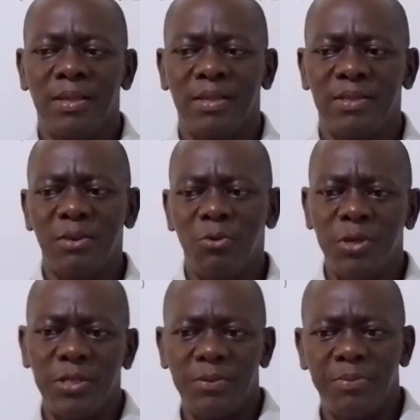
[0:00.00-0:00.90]
You say who
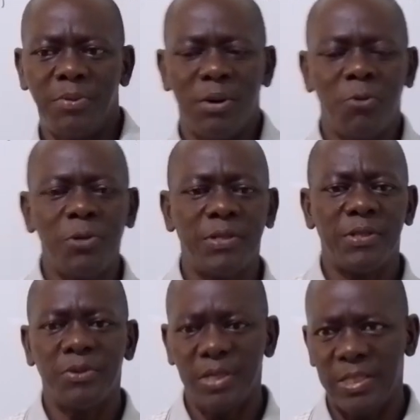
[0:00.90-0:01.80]
is poor, who
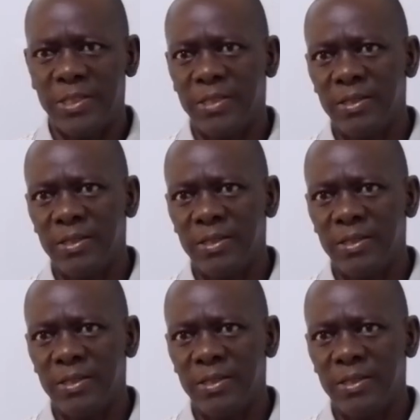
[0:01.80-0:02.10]
is rich.